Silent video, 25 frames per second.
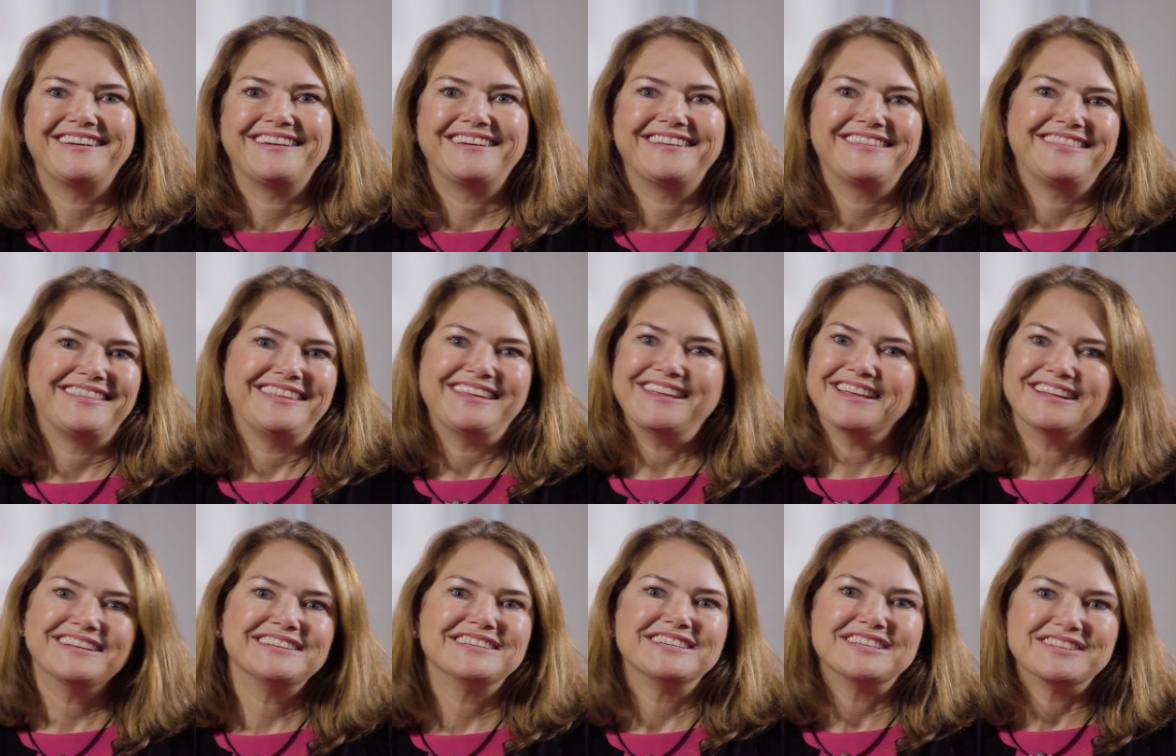At
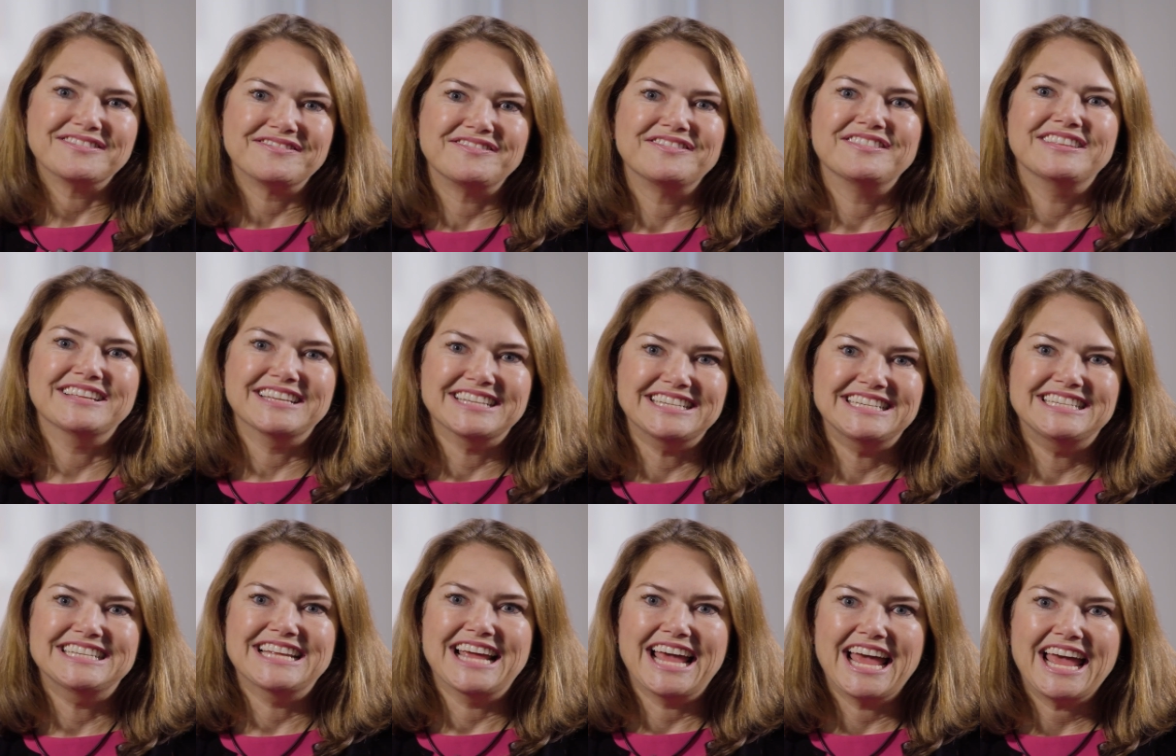the end of the
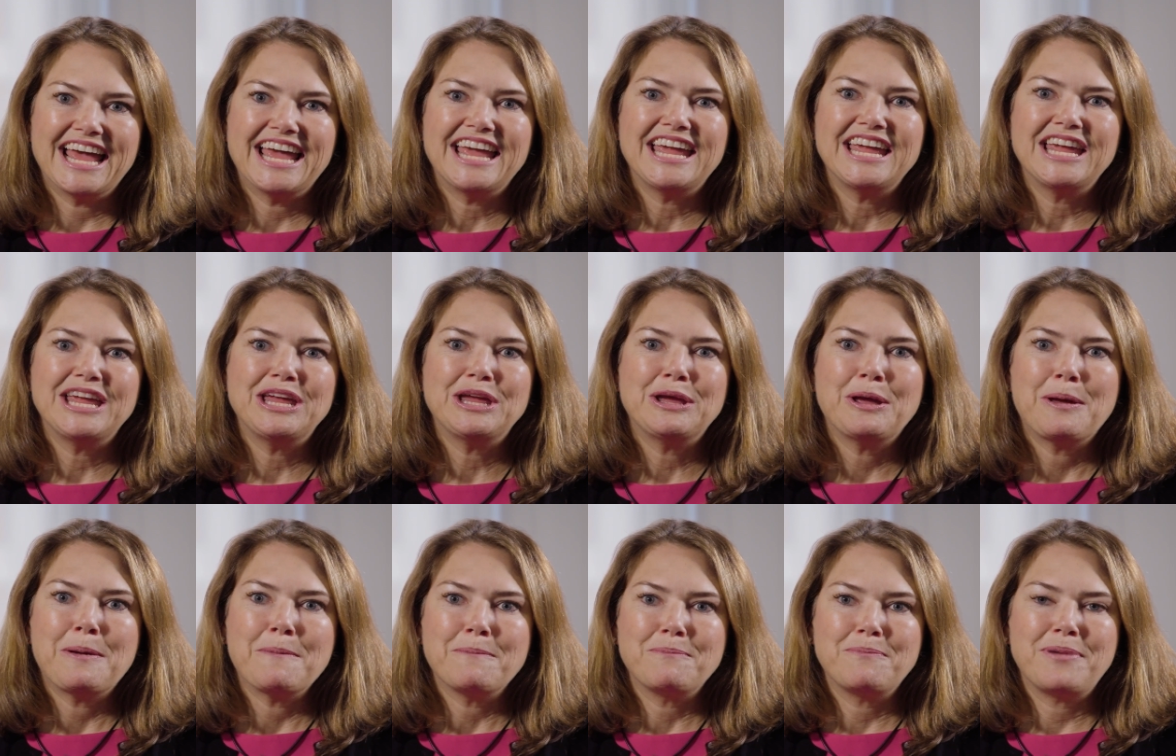
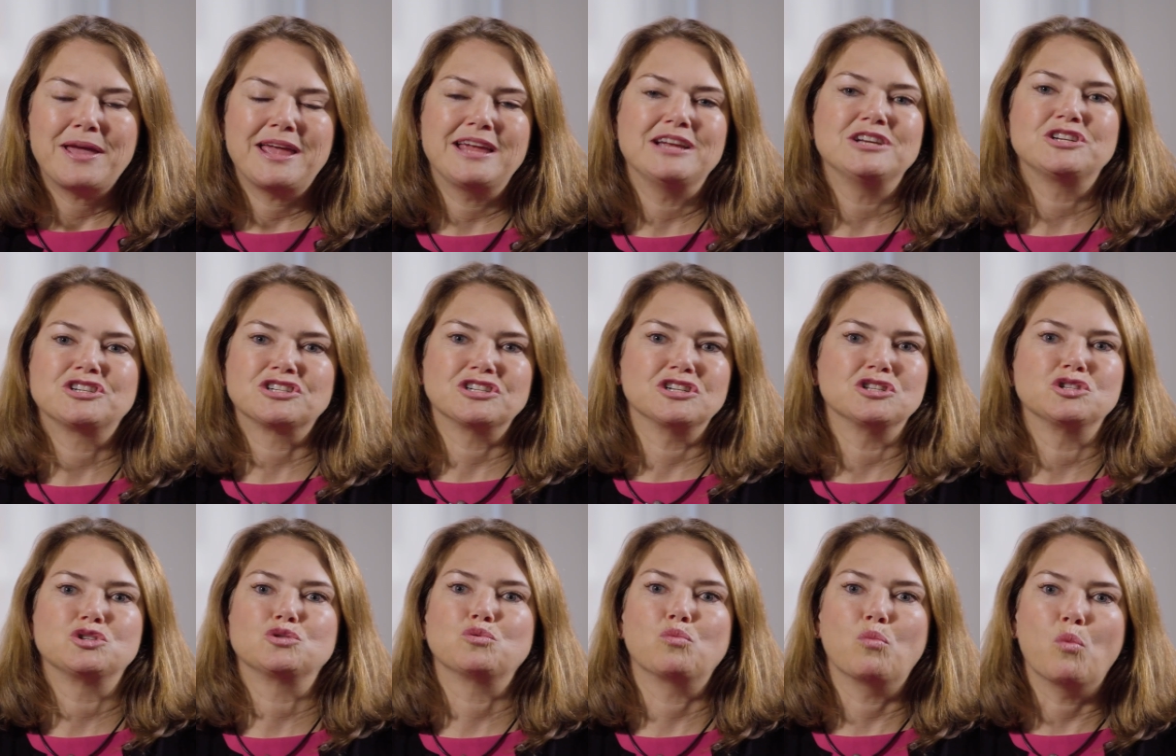day,
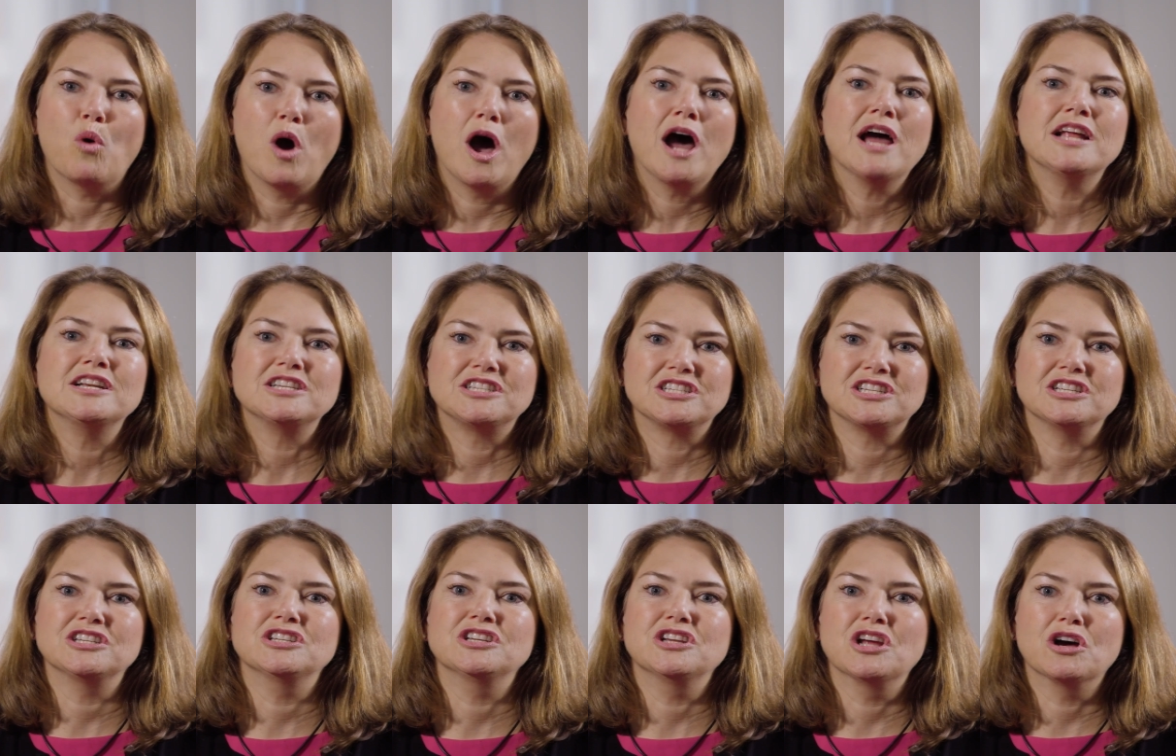patients want
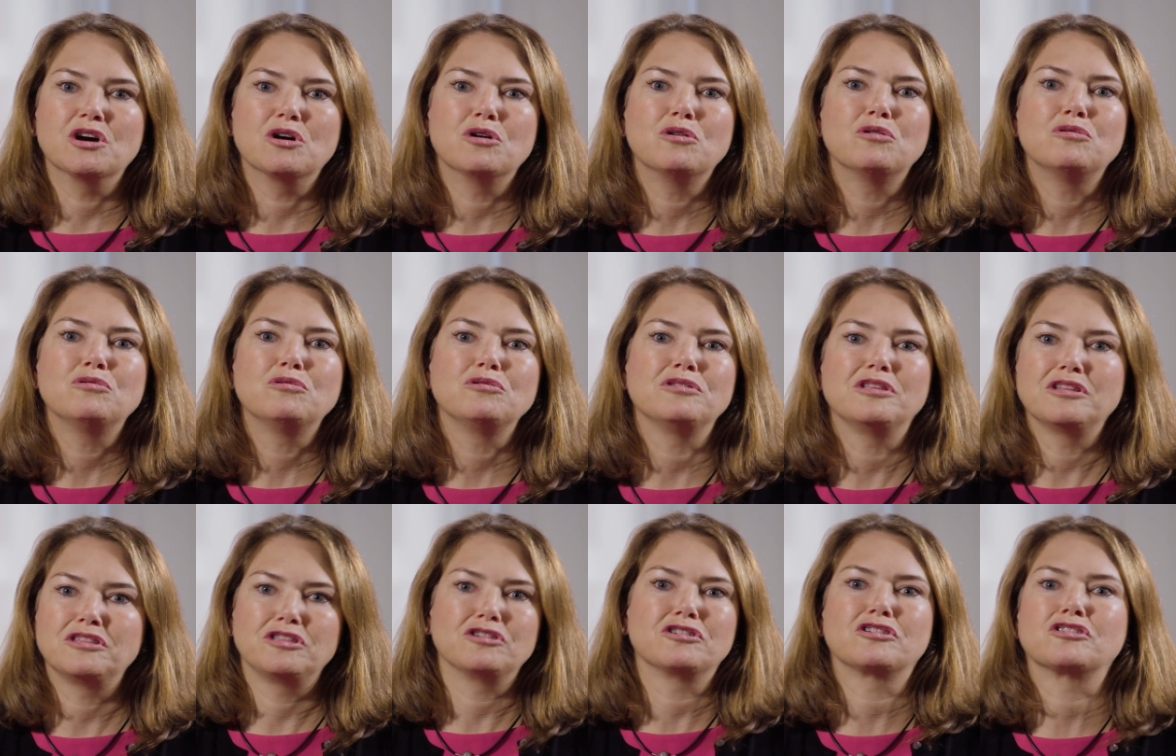to know
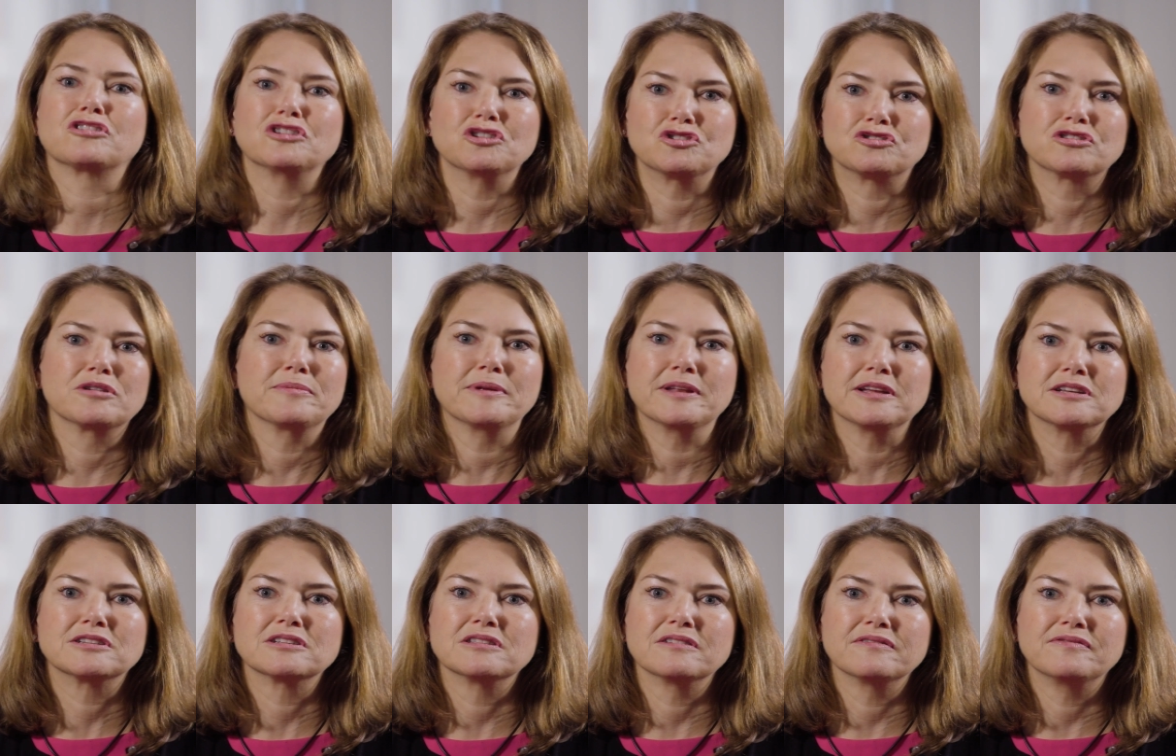that they're
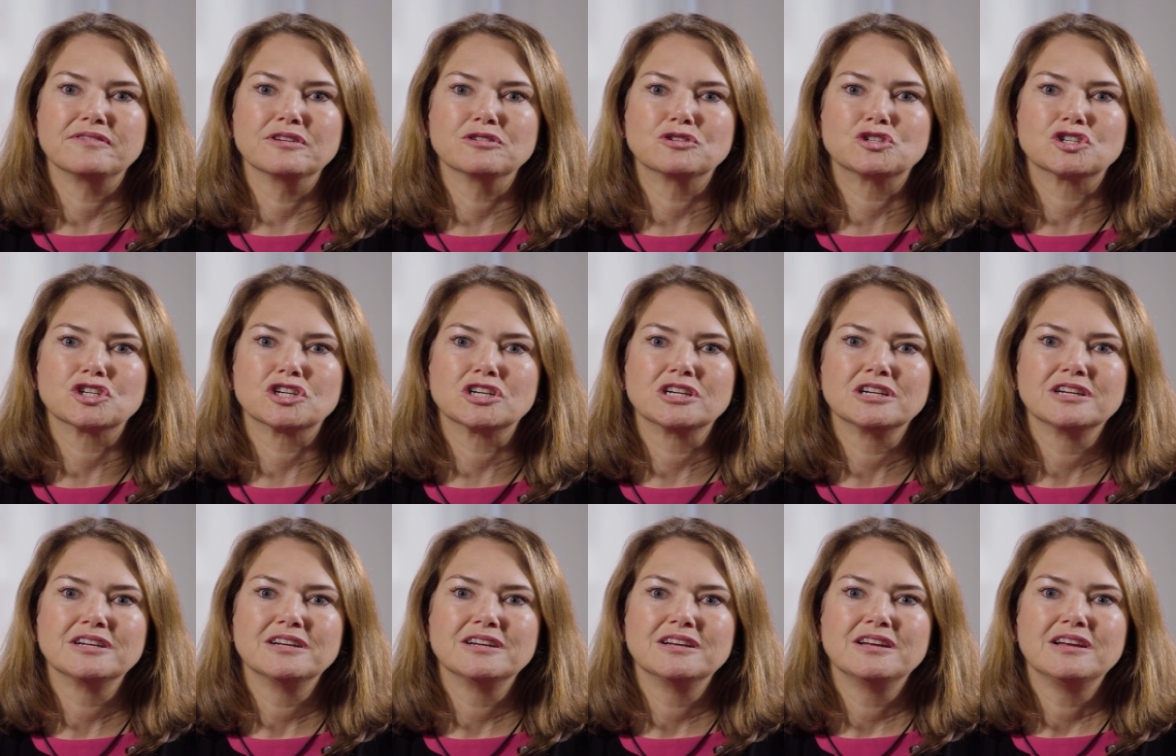contributing to the future.
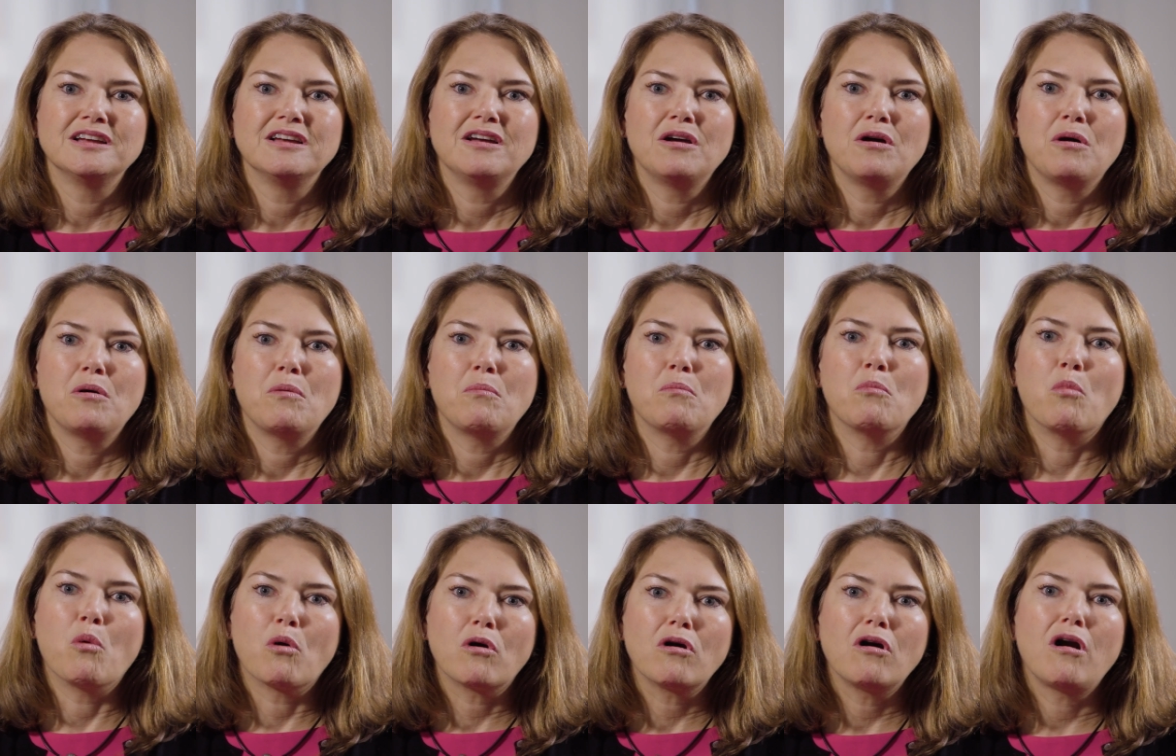
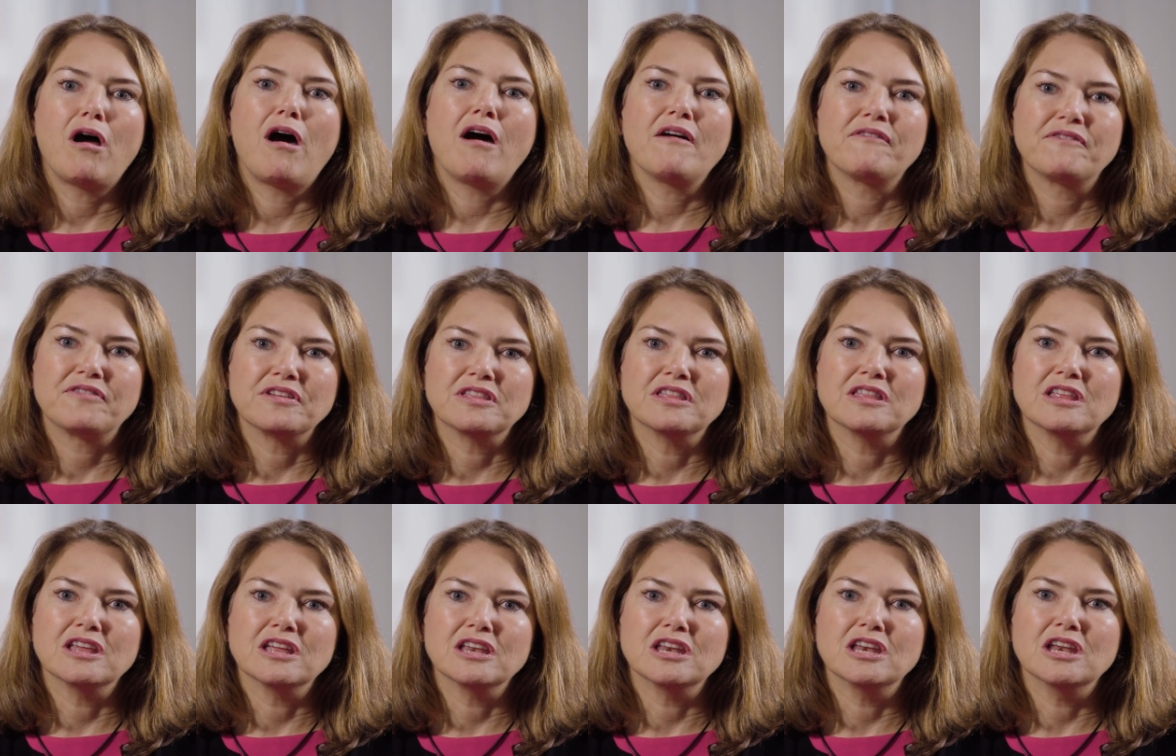More
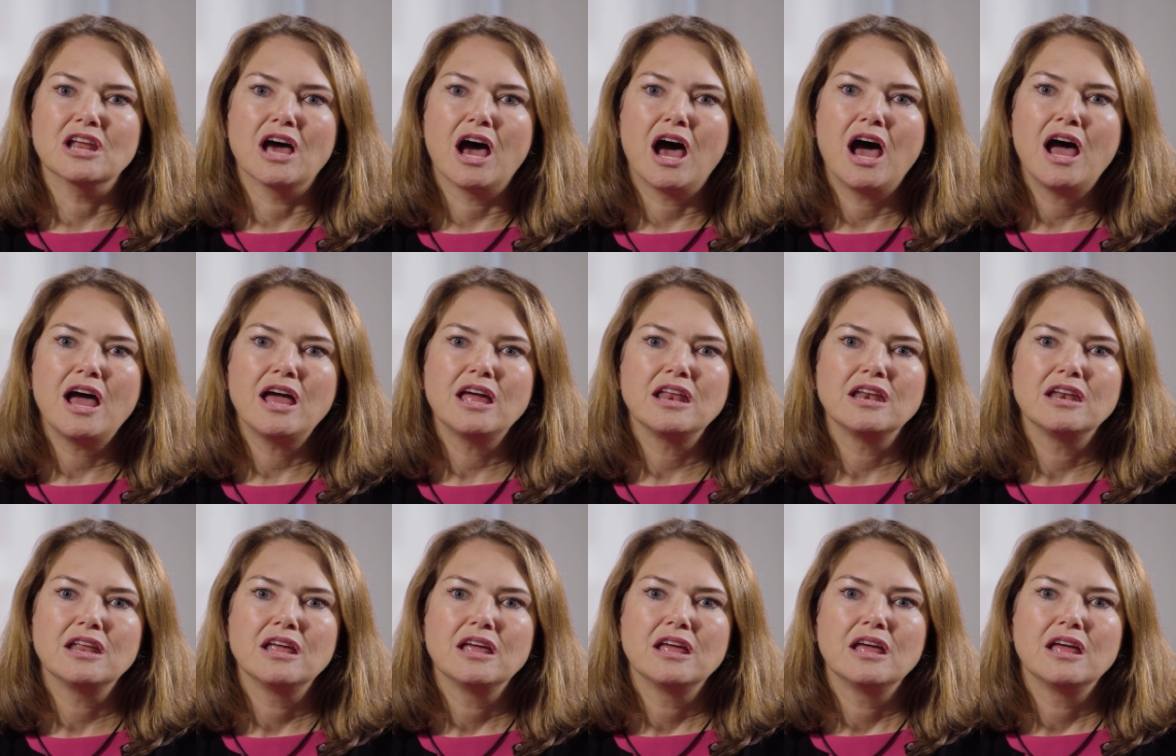often than not,